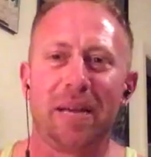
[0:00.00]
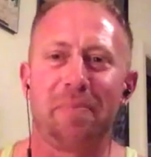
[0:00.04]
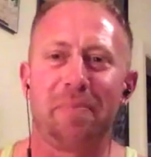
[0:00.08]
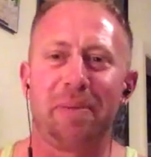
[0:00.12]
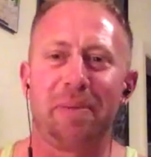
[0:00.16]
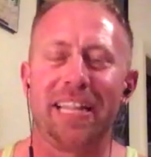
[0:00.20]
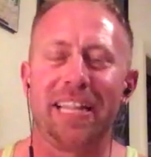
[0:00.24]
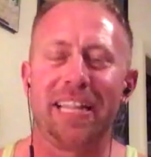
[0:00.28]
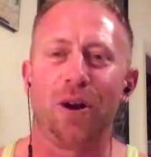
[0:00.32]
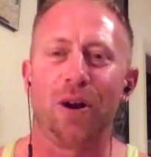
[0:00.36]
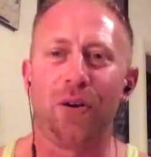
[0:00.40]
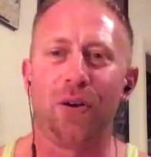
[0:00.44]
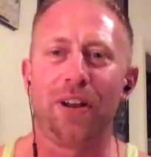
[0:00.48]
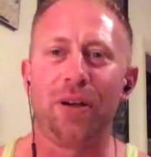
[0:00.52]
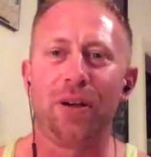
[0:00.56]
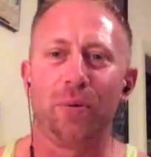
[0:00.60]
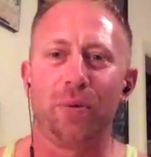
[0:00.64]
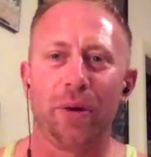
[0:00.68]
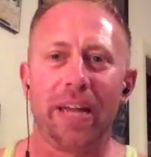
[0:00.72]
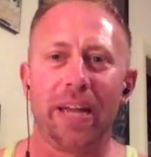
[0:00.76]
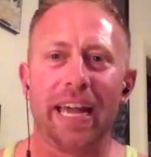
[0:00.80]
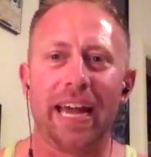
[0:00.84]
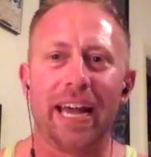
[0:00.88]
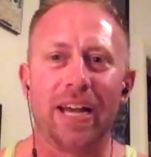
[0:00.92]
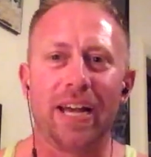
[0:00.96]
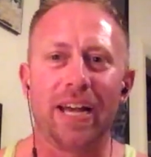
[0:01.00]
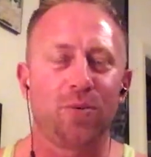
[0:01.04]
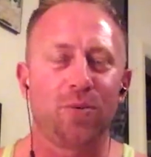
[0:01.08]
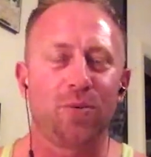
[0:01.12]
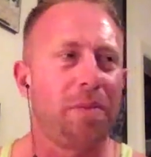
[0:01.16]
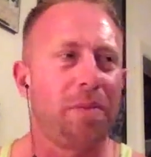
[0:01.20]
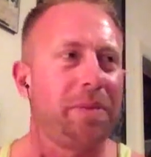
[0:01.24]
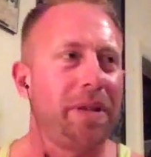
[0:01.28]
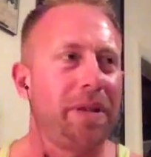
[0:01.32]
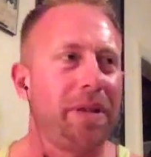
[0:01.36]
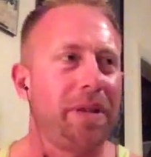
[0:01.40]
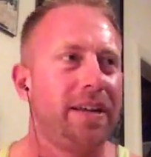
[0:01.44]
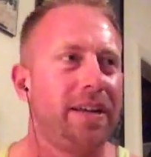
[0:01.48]
be like Ernie Reyes, where I'm
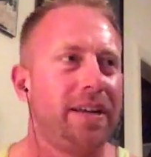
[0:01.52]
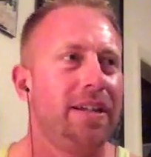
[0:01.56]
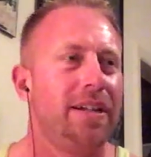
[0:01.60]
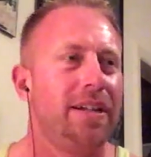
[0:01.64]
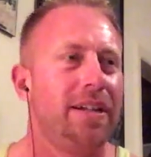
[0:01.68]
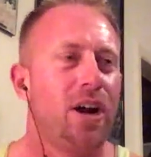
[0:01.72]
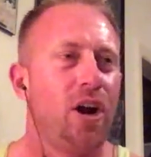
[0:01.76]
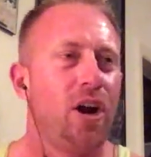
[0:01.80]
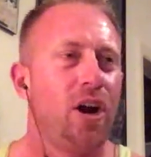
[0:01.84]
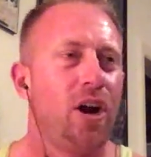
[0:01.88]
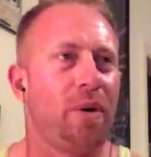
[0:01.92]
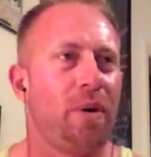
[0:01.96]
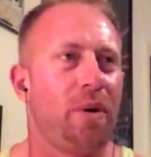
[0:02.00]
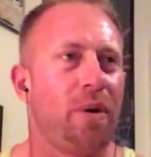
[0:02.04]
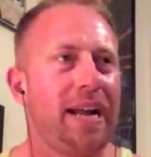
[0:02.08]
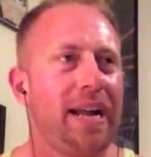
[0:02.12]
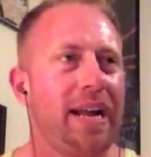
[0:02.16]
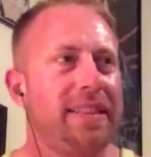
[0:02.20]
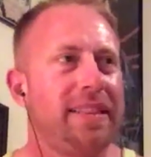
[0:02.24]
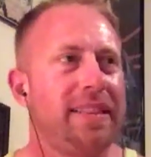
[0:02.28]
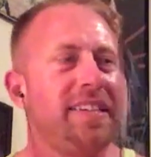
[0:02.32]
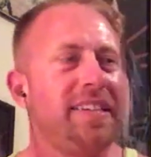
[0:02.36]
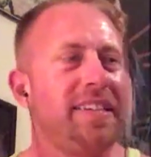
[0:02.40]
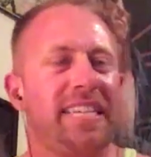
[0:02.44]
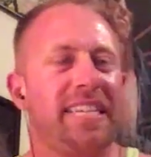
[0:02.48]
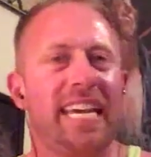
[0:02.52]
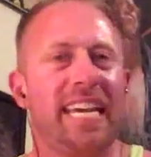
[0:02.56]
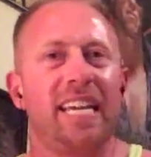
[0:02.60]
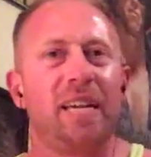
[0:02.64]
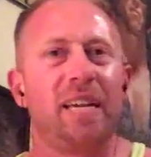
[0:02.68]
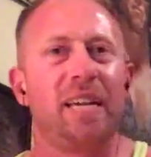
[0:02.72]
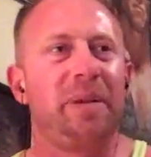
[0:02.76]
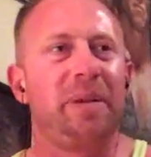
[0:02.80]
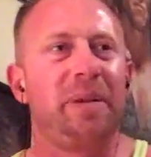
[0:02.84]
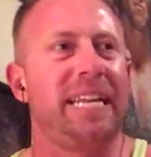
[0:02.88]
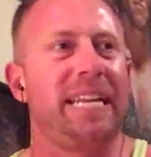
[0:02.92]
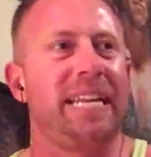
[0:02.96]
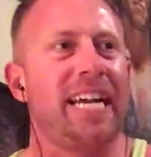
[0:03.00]
like, all right, this kid could
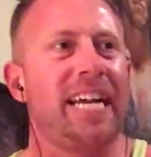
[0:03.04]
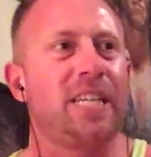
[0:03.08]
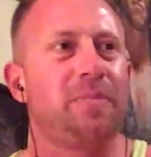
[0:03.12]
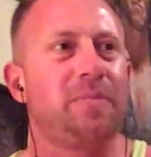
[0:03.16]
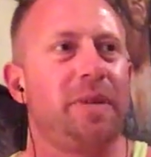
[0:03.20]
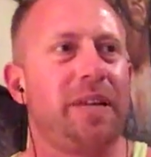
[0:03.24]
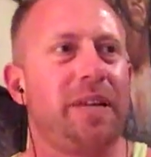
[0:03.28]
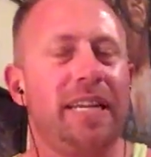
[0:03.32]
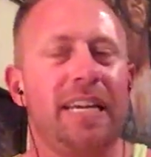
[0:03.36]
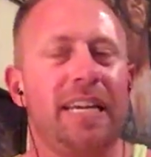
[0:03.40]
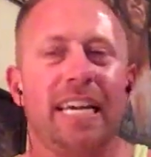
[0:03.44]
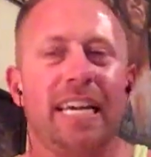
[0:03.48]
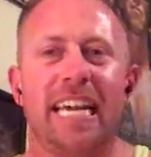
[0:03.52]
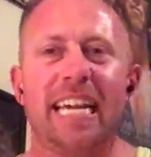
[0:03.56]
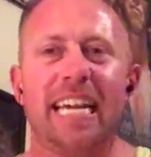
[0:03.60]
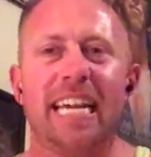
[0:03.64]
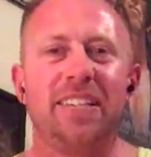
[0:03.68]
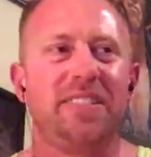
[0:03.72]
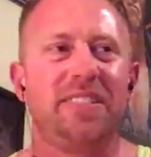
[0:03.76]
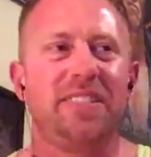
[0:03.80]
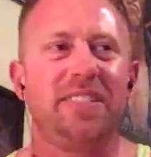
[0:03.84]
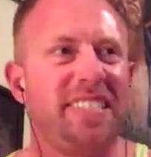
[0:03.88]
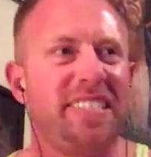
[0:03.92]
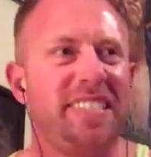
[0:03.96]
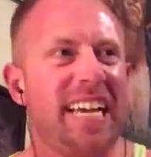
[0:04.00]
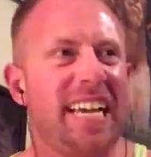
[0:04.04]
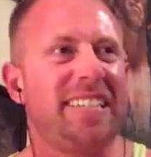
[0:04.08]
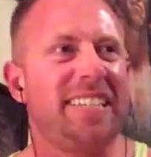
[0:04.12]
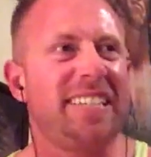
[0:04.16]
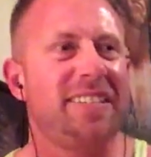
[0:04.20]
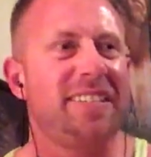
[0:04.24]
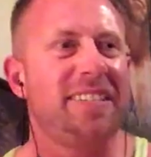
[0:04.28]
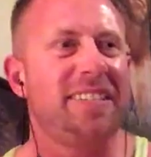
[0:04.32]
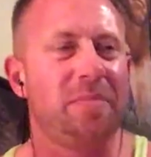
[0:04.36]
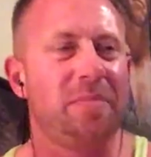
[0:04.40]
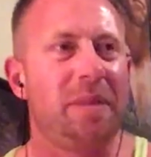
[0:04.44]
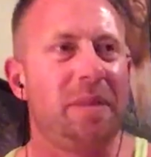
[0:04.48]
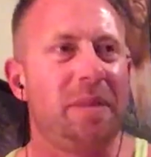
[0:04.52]
beat X-Men. He's destined
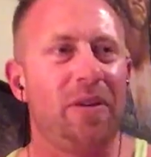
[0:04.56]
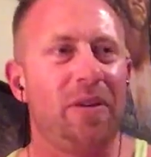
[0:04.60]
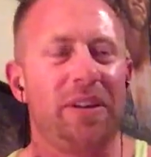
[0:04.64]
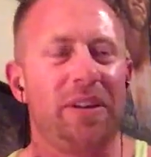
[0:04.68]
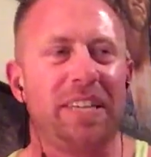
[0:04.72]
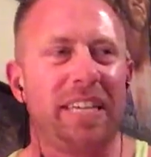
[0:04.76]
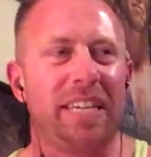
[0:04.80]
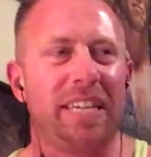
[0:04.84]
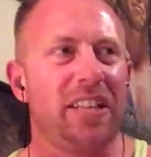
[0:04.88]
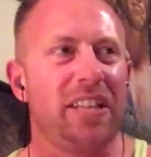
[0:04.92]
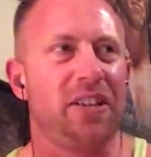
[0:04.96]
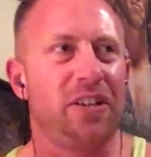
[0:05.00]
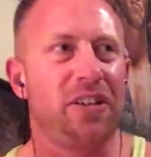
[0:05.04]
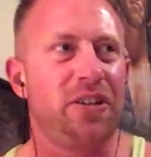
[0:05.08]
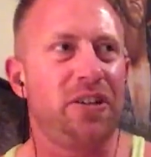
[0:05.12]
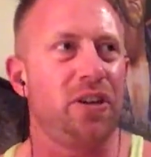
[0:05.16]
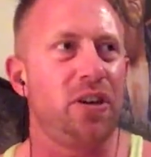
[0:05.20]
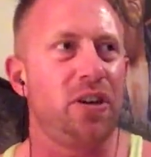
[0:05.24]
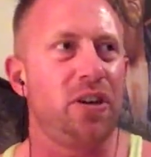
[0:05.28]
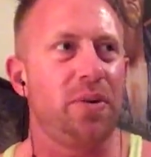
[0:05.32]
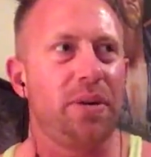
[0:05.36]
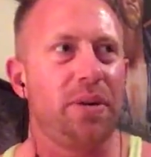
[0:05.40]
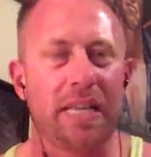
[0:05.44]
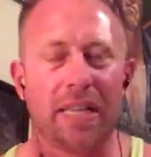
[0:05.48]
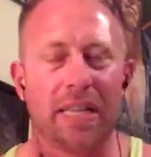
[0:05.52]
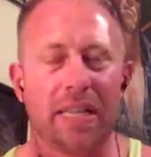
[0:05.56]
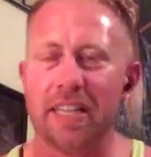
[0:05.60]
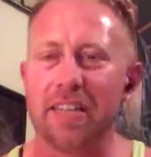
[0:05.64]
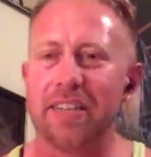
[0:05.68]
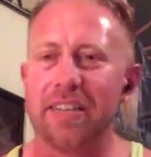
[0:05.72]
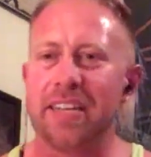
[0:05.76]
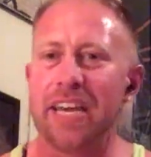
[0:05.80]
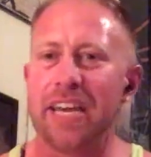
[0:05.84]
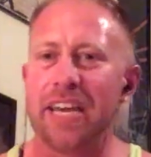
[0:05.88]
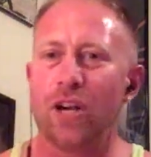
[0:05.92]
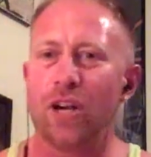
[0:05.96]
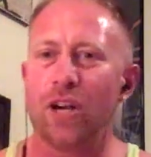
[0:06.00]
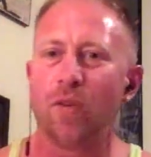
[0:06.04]
to marry Kelly Hugh and then
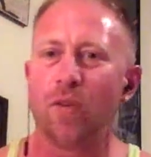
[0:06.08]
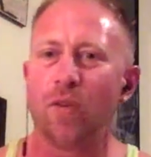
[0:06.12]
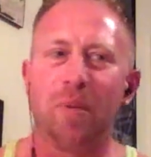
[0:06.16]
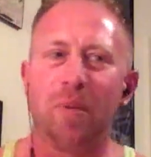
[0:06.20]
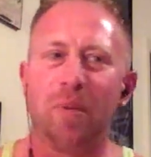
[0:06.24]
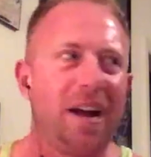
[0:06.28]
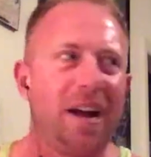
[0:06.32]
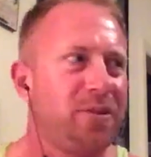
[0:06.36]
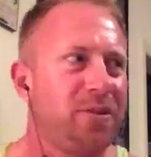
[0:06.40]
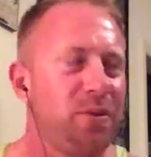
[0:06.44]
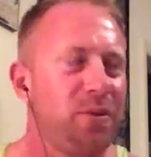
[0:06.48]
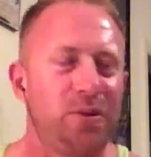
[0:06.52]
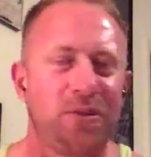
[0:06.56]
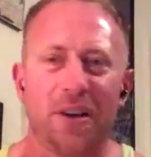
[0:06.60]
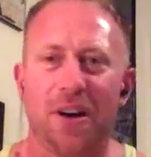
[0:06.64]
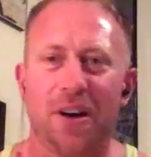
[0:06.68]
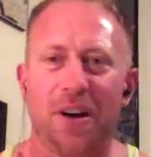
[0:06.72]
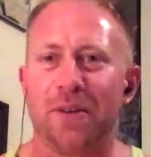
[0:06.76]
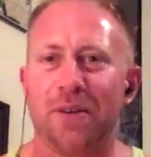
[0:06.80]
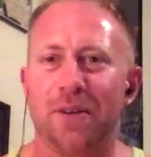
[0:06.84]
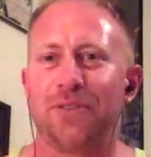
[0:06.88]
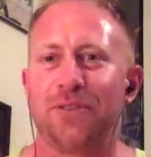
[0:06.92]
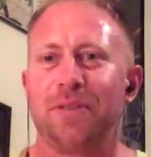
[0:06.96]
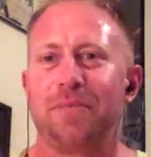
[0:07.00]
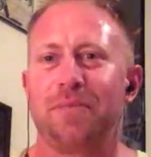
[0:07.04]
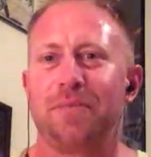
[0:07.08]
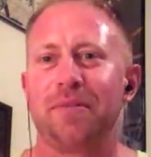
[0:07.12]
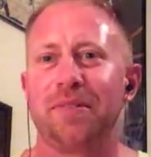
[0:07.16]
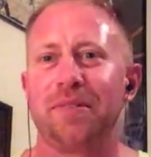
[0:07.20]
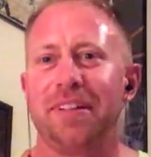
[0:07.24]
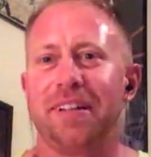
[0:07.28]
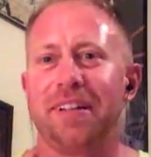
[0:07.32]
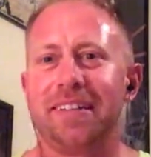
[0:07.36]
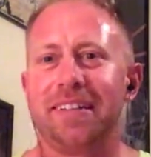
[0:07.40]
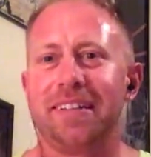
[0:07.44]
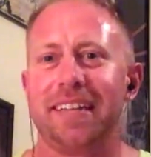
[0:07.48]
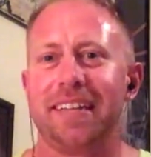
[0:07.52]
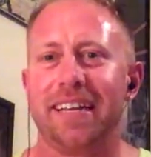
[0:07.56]
take over Patu-san or something
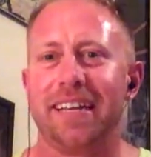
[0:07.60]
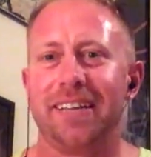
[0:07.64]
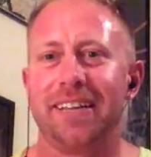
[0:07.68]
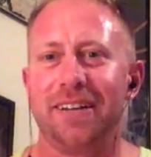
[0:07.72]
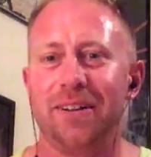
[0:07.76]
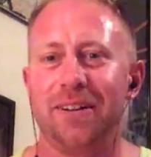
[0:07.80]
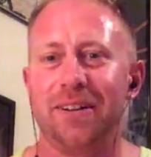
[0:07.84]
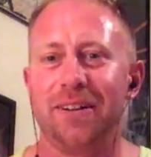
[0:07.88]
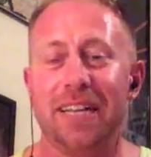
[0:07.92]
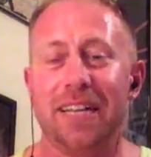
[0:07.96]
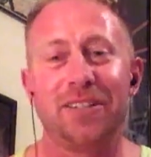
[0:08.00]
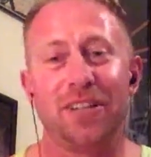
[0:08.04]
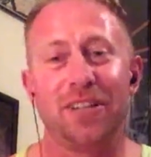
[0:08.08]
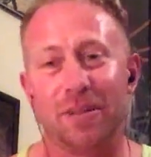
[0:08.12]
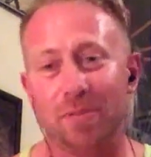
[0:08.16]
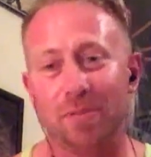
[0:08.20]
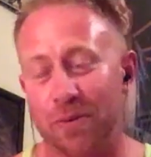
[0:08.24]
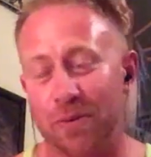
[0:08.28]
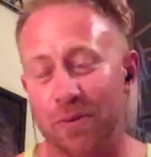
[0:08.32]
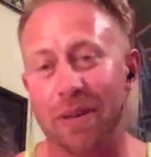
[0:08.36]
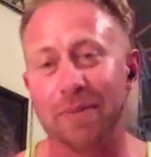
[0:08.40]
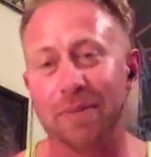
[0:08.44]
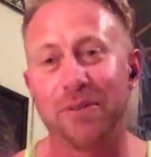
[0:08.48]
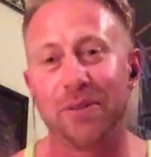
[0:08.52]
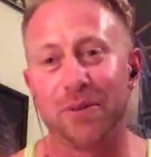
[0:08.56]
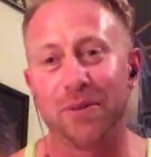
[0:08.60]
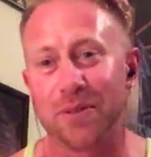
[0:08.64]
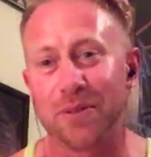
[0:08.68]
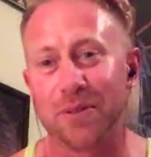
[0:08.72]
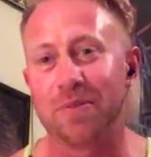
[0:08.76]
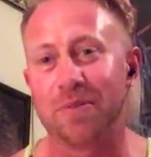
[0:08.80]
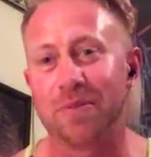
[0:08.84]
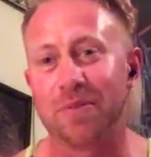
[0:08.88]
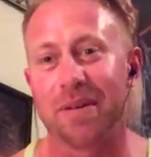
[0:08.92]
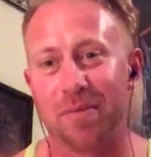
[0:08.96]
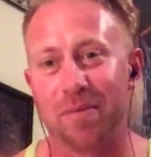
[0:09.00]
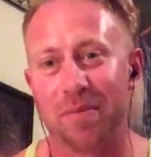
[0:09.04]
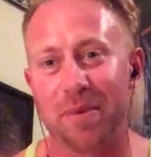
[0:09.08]
like that. That's something we'll have to do
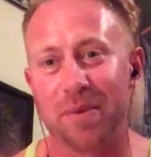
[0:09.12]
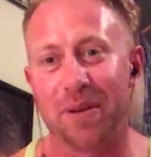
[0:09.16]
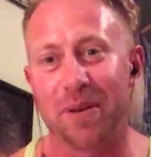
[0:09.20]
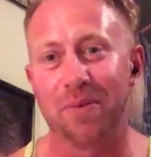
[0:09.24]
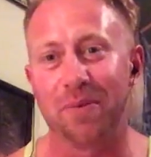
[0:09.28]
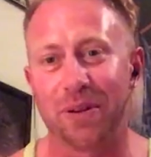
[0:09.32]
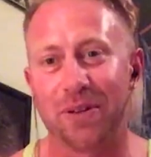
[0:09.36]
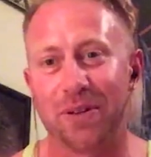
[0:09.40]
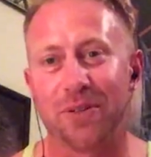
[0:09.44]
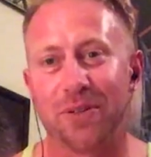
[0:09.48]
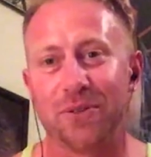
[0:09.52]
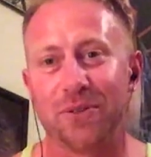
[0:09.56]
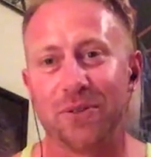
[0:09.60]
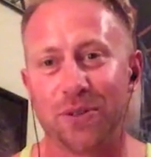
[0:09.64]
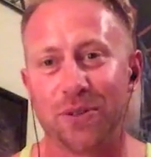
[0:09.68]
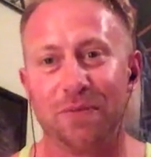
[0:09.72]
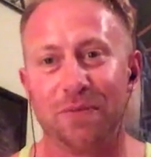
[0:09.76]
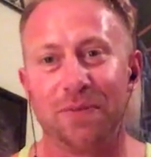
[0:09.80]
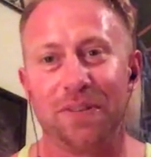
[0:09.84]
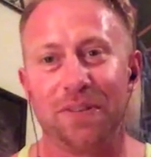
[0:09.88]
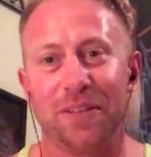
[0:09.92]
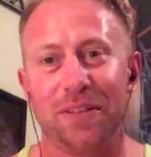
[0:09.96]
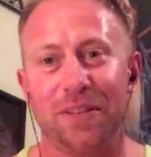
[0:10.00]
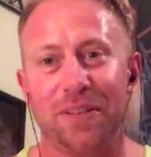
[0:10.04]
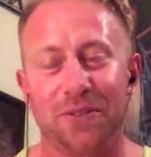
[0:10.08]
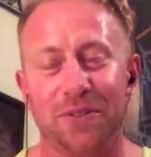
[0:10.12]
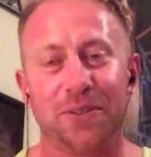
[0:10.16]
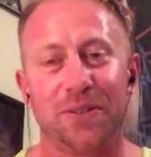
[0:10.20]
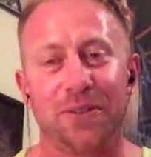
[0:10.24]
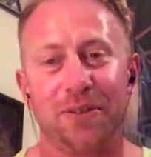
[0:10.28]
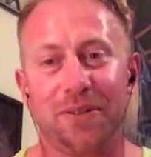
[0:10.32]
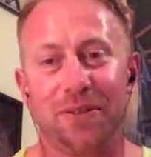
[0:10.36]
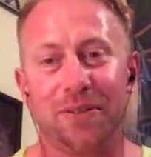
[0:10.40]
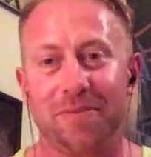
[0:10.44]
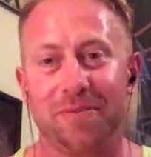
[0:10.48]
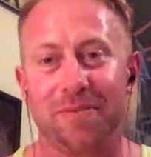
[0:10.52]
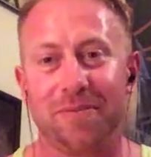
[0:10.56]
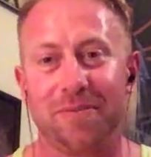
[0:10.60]
sometime with Beyond Riches. Surf Ninjas,
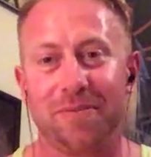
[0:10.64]
dude.